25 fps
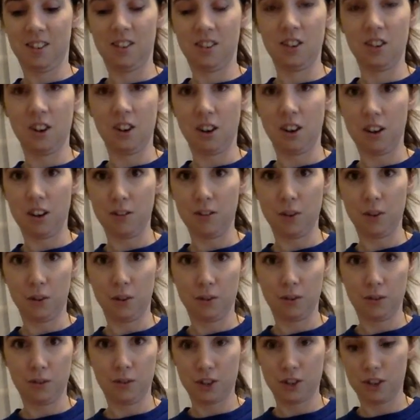Do y'all have
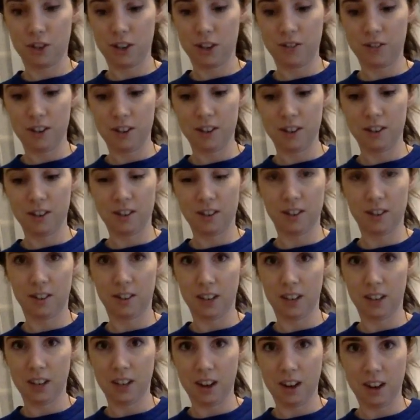golden retrievers?
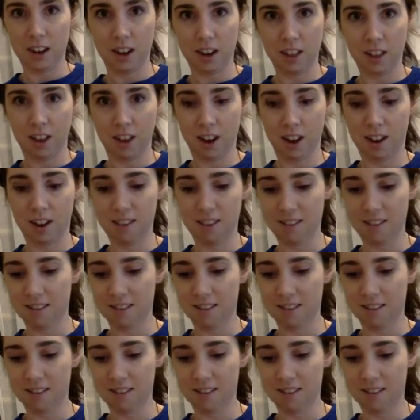They'll eat anything.